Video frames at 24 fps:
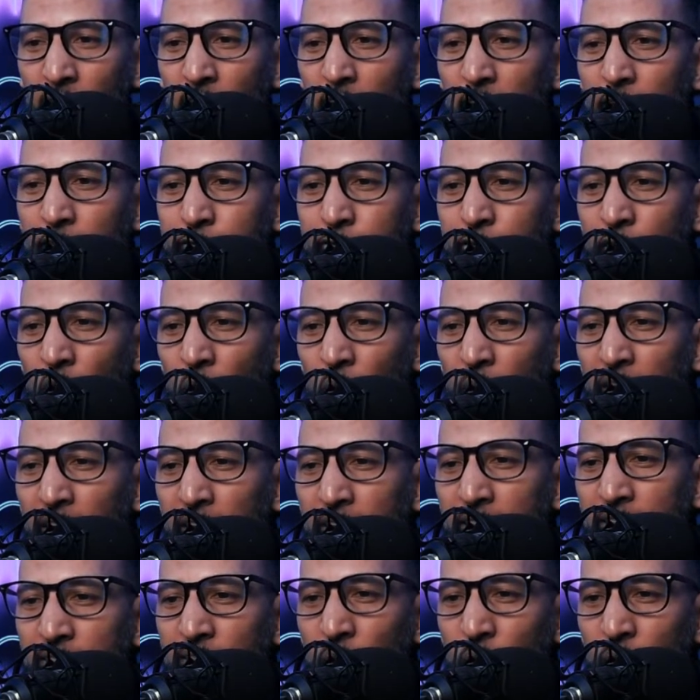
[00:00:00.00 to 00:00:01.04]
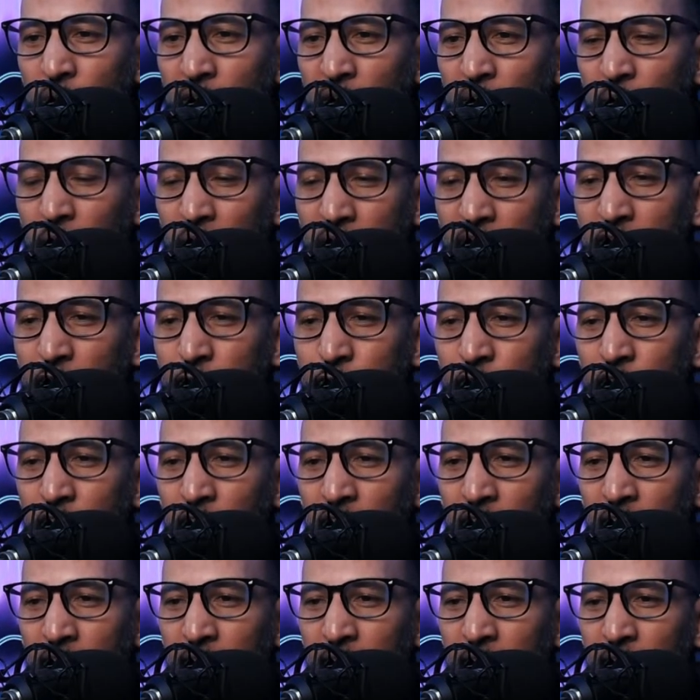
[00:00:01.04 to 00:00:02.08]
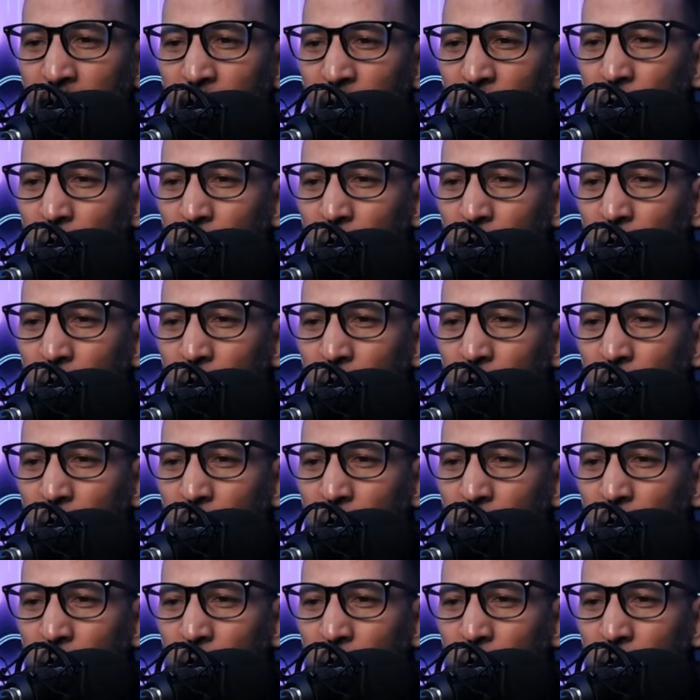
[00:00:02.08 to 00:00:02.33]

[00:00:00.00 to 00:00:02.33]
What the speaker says: A foul there just outside. It was definitely...